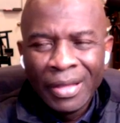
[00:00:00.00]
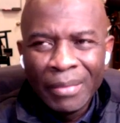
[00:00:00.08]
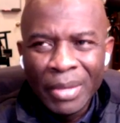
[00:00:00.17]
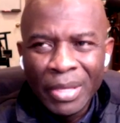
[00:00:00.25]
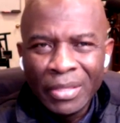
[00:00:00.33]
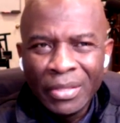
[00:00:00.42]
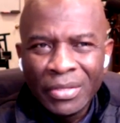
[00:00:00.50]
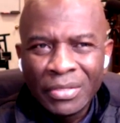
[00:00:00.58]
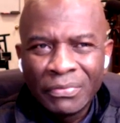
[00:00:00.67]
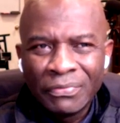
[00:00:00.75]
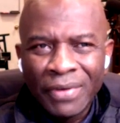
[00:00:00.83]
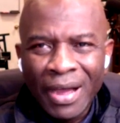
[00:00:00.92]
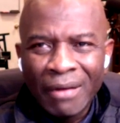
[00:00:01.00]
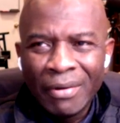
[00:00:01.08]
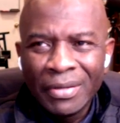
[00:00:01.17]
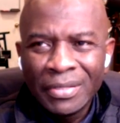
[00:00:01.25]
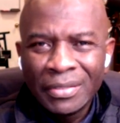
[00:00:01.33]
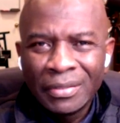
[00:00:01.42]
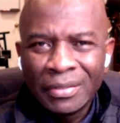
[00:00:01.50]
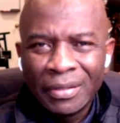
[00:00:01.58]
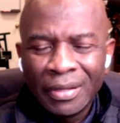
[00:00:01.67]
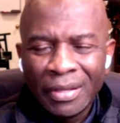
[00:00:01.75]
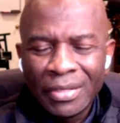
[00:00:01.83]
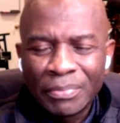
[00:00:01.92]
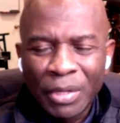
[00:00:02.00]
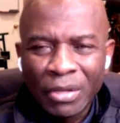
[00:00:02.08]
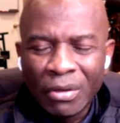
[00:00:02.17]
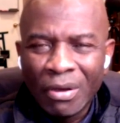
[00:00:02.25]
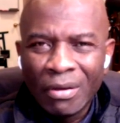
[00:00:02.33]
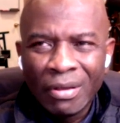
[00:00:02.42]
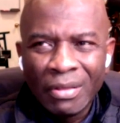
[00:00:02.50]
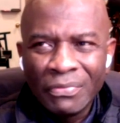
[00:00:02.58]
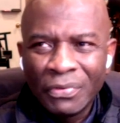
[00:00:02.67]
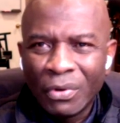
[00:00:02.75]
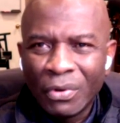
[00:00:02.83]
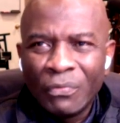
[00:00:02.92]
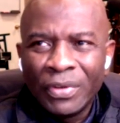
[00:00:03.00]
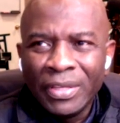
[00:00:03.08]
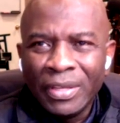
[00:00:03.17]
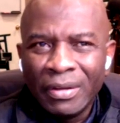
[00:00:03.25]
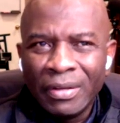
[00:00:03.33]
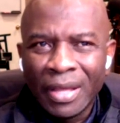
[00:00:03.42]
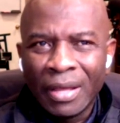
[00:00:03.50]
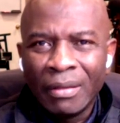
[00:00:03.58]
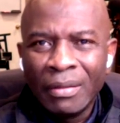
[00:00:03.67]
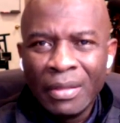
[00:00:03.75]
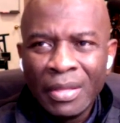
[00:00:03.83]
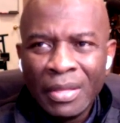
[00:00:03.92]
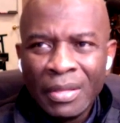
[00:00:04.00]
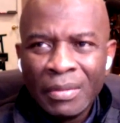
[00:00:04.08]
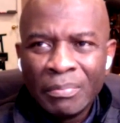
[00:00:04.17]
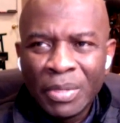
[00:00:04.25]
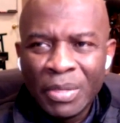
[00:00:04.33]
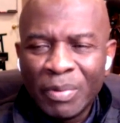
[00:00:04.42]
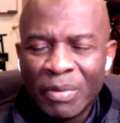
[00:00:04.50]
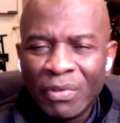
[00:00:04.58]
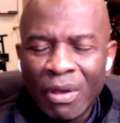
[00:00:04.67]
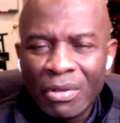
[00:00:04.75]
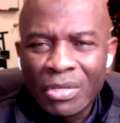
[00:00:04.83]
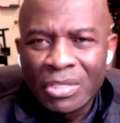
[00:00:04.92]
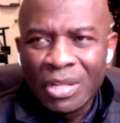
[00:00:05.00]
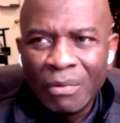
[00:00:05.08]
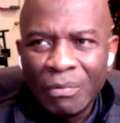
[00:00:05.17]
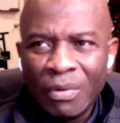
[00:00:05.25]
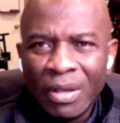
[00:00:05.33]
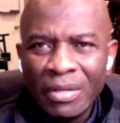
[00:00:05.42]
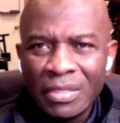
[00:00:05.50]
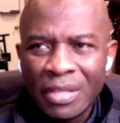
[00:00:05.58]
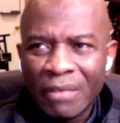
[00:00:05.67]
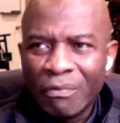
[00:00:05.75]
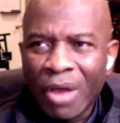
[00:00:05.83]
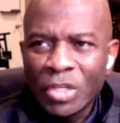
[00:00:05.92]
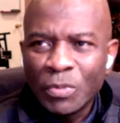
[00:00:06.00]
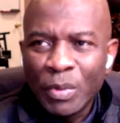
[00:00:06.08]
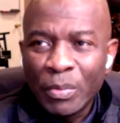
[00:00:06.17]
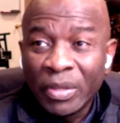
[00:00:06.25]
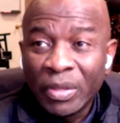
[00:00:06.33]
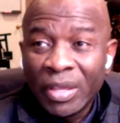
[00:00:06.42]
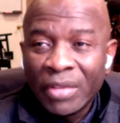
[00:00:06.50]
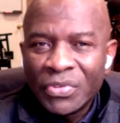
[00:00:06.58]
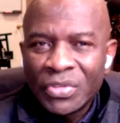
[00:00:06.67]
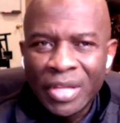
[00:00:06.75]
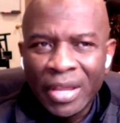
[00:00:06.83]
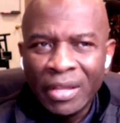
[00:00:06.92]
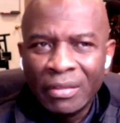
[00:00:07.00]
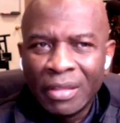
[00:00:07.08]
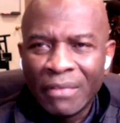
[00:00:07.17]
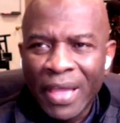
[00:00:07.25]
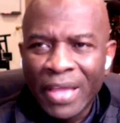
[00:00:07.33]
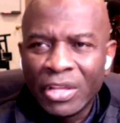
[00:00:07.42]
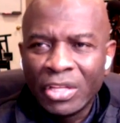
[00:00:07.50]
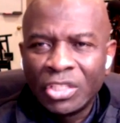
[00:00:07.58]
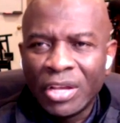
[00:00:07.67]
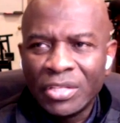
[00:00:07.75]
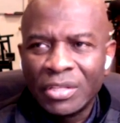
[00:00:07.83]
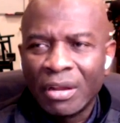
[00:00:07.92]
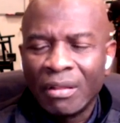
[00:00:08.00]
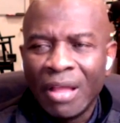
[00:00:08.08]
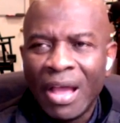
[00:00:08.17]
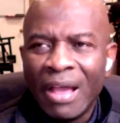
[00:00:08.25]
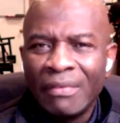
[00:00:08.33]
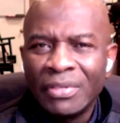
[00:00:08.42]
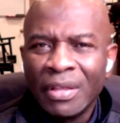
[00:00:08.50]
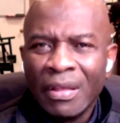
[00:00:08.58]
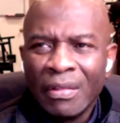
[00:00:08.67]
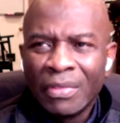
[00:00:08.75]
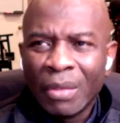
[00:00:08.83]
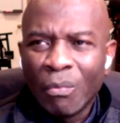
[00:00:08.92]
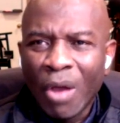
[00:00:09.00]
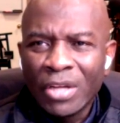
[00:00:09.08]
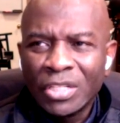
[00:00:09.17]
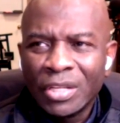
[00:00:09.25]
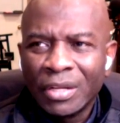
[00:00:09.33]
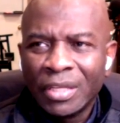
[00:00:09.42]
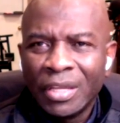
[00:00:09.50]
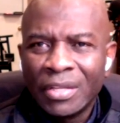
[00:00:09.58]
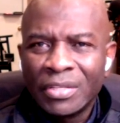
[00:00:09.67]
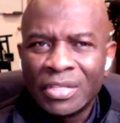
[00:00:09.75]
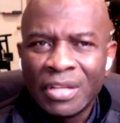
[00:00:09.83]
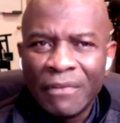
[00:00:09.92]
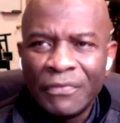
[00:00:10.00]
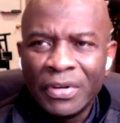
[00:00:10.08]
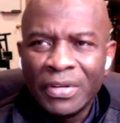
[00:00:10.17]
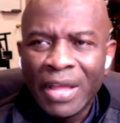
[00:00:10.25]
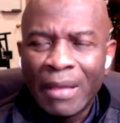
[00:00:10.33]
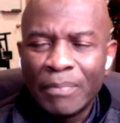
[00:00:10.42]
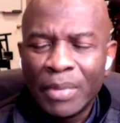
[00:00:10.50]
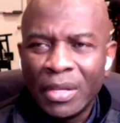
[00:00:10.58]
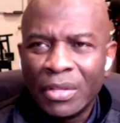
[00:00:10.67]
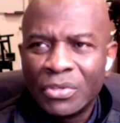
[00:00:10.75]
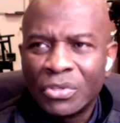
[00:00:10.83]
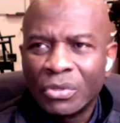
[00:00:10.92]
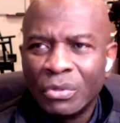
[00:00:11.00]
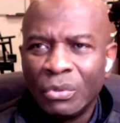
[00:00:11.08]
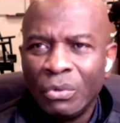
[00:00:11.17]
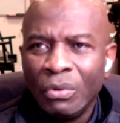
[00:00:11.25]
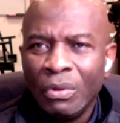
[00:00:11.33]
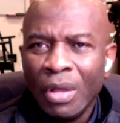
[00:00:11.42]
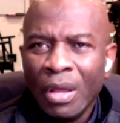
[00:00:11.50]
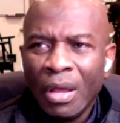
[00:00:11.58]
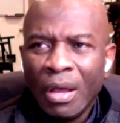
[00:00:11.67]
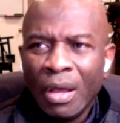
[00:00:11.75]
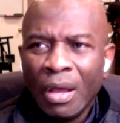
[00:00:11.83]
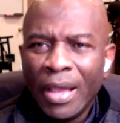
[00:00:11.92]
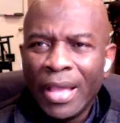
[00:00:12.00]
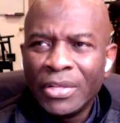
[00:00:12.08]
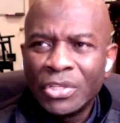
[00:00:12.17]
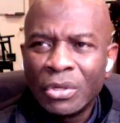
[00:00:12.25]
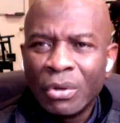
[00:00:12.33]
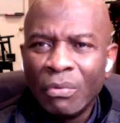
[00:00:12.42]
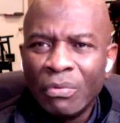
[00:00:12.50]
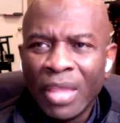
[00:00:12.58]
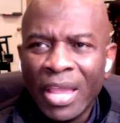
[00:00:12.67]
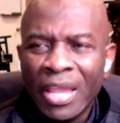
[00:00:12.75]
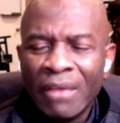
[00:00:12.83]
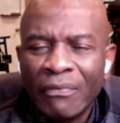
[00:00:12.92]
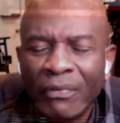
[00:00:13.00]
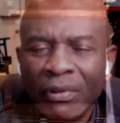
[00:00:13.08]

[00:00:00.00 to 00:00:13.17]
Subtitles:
I mean, this virus has been going on for over a year now. People have lost loved ones. They've watched people get sick. They've had to adjust their lives. They watch their kids suffer not being in school. And so they have